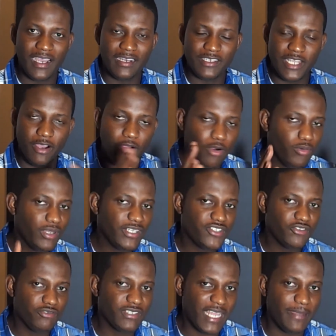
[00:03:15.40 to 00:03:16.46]
there are only
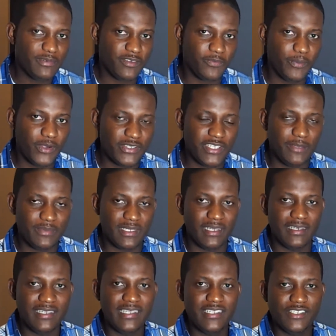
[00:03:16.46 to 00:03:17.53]
two types of Muslims,
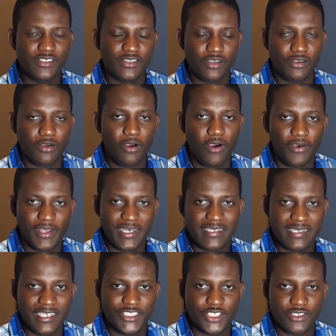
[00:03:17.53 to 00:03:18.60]
and these
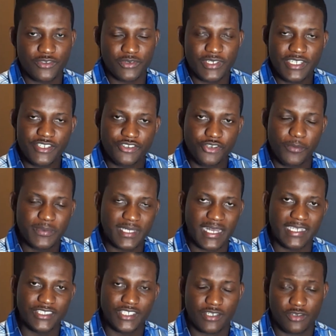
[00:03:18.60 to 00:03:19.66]
organizations or these groups that
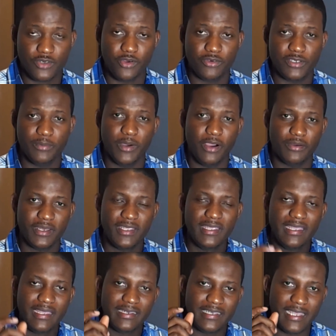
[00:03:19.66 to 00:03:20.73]
I just talked about,
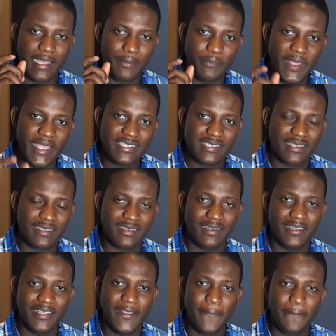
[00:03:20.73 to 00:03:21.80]
they are
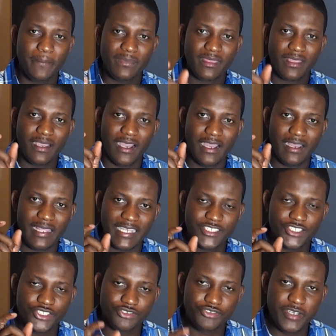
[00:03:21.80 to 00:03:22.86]
basically
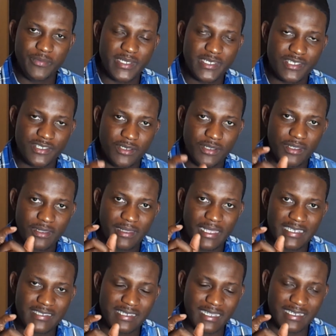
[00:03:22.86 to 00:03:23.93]
extremists,
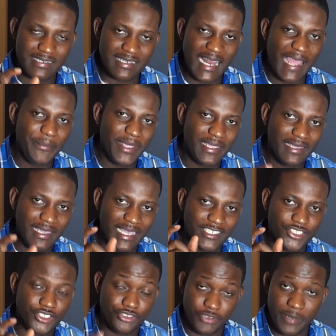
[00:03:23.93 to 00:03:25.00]
Islamic
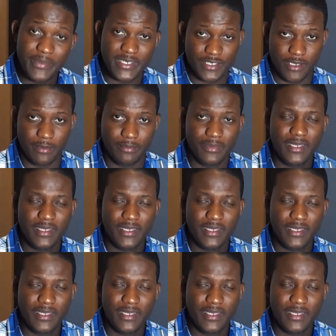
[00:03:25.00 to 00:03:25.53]
extremism